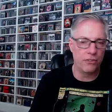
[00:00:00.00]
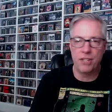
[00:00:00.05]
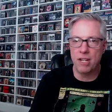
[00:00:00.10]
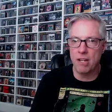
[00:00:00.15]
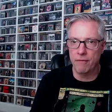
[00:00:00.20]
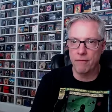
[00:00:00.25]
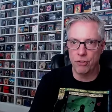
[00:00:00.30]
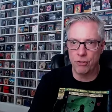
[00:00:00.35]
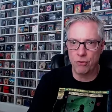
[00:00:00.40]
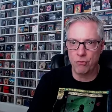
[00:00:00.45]

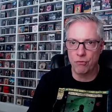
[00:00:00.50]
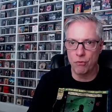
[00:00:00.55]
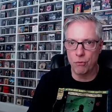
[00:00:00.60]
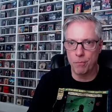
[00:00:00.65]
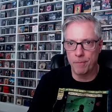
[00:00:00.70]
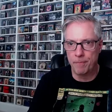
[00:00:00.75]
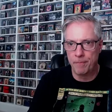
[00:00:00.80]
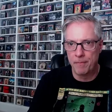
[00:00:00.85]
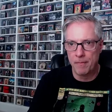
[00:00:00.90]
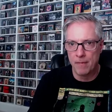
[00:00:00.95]
Davis
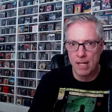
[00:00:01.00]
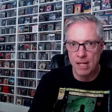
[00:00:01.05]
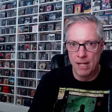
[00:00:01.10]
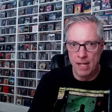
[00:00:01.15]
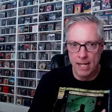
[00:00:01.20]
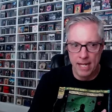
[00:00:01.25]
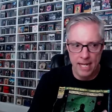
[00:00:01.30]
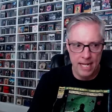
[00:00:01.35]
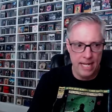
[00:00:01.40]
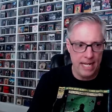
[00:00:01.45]
group
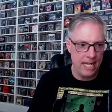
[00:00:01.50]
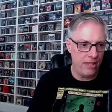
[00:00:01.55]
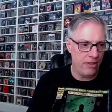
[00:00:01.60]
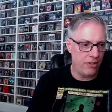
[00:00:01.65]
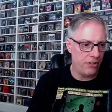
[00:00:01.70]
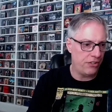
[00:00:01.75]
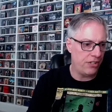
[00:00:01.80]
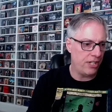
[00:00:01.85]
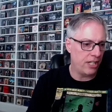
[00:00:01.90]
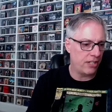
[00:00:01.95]
in the
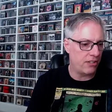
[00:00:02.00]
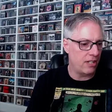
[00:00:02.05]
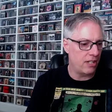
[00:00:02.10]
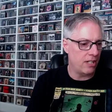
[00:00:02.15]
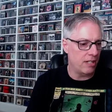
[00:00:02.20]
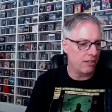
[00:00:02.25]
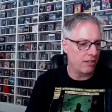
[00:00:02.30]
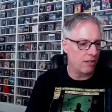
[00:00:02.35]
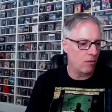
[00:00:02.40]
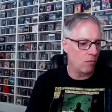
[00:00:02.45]

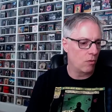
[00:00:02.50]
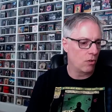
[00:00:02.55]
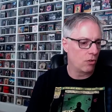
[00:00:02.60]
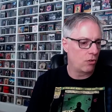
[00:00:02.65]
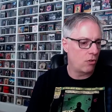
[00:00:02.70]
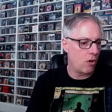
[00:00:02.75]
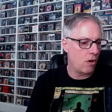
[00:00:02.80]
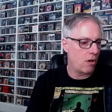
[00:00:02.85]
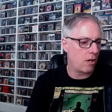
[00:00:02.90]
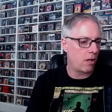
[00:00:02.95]
60s. And we're
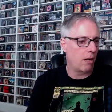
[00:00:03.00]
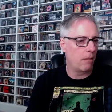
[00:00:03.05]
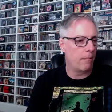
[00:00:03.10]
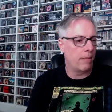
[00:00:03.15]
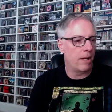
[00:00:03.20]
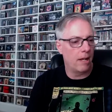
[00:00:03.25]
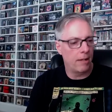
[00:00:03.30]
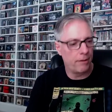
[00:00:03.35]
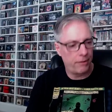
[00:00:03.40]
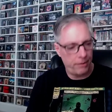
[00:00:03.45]
talking
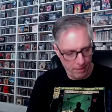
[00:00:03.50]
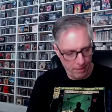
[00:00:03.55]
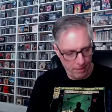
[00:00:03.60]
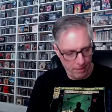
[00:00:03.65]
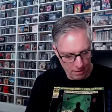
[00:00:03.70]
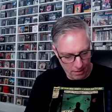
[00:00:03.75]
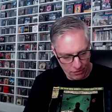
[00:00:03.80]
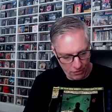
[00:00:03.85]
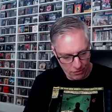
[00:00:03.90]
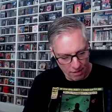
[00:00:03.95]
about
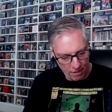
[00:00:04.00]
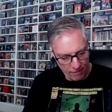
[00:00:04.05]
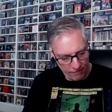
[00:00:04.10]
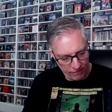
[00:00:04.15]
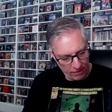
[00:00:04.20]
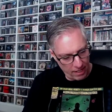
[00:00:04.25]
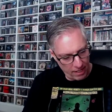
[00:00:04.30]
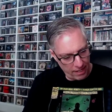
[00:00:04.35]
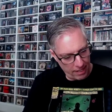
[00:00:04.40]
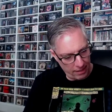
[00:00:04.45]
uh,
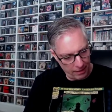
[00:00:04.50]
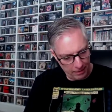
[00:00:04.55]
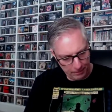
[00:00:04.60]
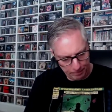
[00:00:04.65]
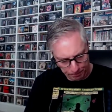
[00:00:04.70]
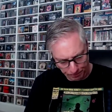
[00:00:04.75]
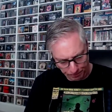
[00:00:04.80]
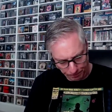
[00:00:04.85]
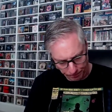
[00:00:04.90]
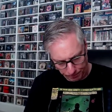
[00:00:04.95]
stuff like,
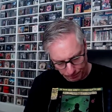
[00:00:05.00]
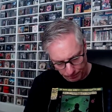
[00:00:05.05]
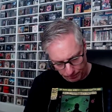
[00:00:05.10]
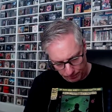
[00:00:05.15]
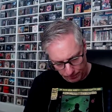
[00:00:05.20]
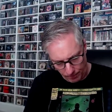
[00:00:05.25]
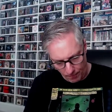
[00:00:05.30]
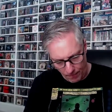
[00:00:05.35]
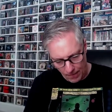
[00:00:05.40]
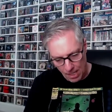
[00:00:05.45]

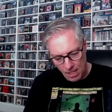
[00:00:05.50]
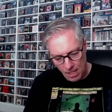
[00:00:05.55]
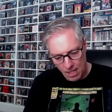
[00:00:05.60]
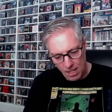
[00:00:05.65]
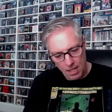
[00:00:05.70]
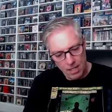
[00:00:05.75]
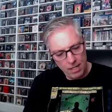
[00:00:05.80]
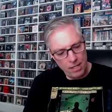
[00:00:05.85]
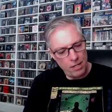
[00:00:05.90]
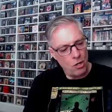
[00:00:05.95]

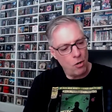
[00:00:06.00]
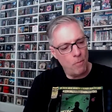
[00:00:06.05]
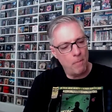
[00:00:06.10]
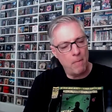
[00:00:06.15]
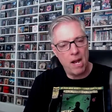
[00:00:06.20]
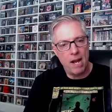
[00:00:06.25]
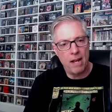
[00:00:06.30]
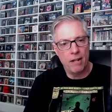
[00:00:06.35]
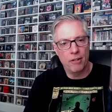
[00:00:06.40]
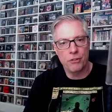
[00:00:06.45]
you know,
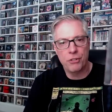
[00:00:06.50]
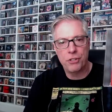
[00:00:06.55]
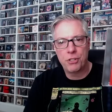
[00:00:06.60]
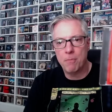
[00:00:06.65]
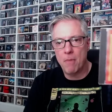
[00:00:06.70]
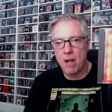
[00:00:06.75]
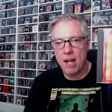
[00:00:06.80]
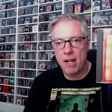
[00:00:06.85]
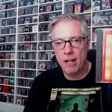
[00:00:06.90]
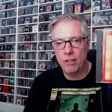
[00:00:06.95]
Miles
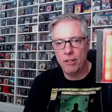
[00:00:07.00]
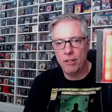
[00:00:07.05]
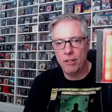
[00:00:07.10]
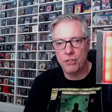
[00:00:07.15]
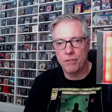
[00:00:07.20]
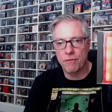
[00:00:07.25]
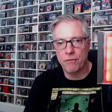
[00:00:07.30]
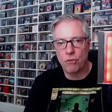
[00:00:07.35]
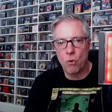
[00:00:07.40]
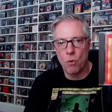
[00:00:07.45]
Smiles,
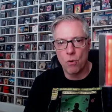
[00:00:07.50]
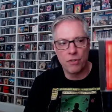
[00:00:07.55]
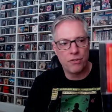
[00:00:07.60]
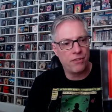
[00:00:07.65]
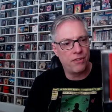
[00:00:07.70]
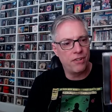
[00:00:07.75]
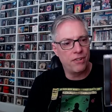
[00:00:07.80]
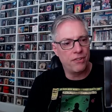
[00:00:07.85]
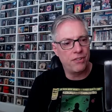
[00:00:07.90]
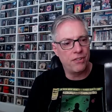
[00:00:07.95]
of course,
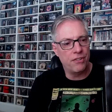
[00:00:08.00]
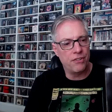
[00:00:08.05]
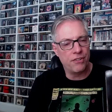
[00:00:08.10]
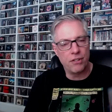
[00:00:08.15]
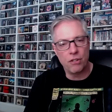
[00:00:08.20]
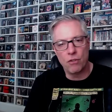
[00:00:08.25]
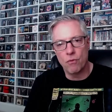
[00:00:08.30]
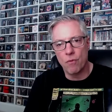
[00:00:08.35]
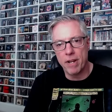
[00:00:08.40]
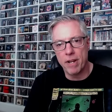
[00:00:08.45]
this is
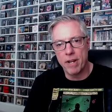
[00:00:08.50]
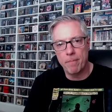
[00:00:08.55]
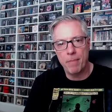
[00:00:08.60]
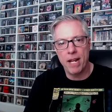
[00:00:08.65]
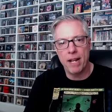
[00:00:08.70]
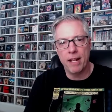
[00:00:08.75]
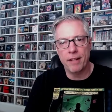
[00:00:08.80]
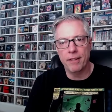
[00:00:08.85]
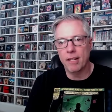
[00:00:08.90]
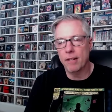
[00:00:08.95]
the great
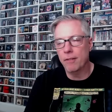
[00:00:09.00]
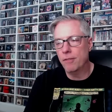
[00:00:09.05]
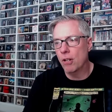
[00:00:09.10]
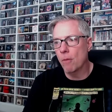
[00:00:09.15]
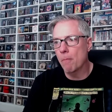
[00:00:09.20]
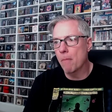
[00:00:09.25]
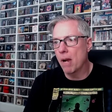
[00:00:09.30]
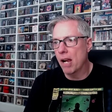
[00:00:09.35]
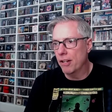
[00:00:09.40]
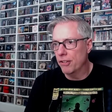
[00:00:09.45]
band that, you
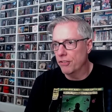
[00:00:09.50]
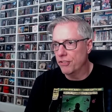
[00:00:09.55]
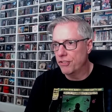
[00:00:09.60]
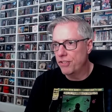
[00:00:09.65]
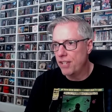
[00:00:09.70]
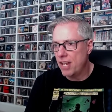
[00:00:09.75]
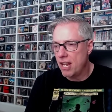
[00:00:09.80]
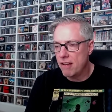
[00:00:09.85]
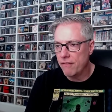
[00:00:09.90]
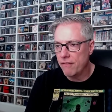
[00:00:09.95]
know, Miles
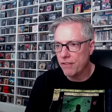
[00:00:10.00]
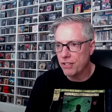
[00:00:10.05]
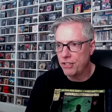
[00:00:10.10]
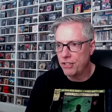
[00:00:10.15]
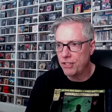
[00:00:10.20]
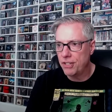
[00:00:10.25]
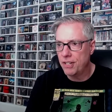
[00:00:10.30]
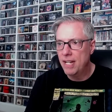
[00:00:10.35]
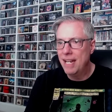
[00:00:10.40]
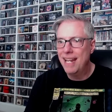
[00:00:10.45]

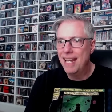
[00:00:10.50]
Davis